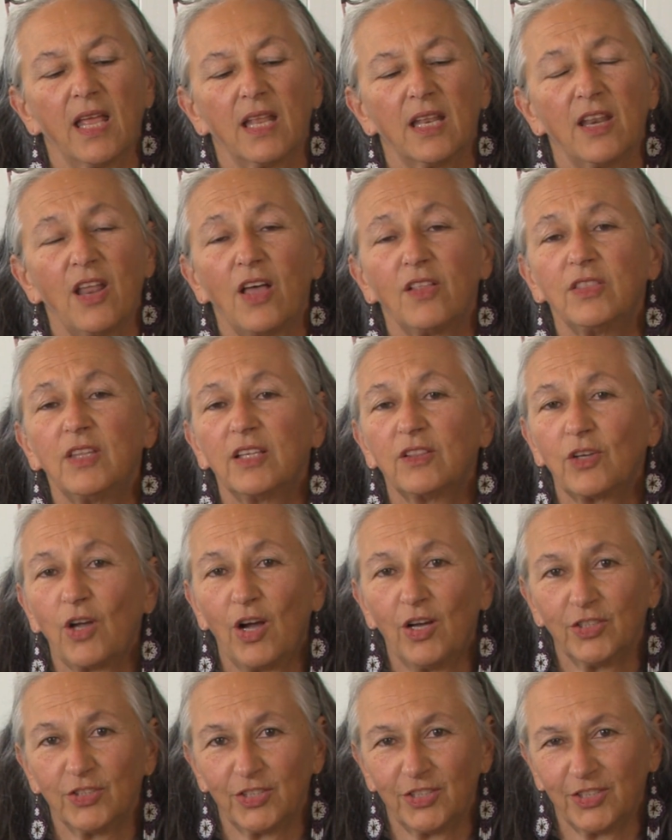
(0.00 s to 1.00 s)
Not that
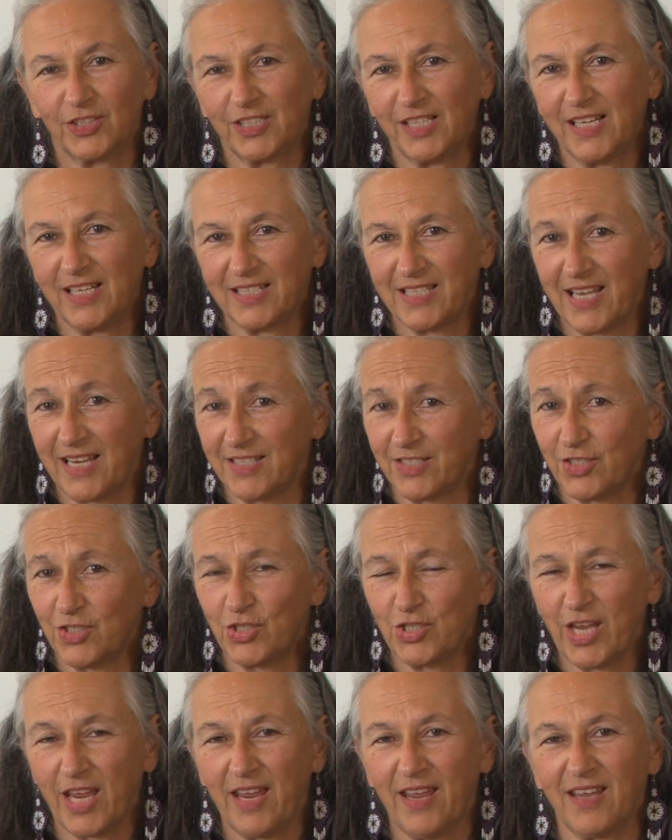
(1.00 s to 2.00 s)
consciousness has
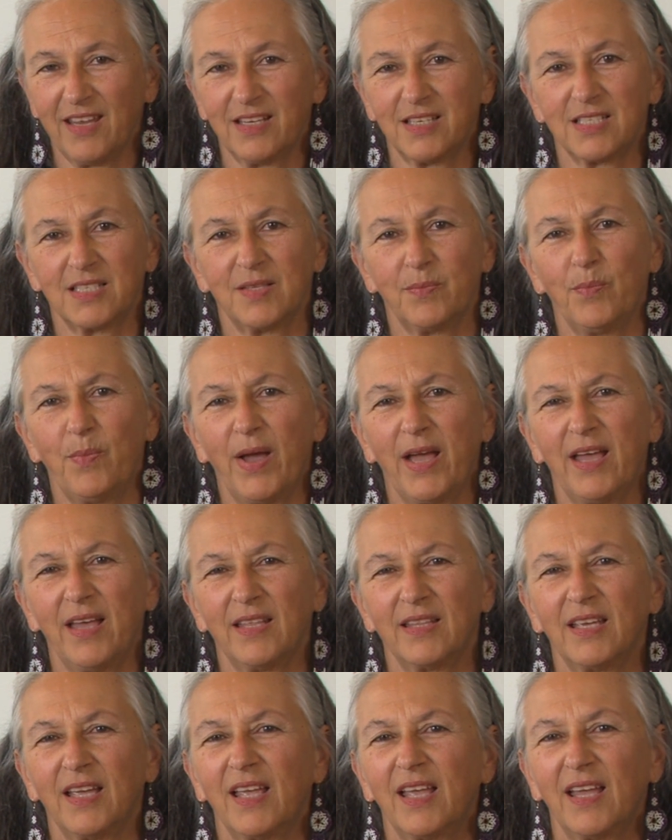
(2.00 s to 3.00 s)
changed, but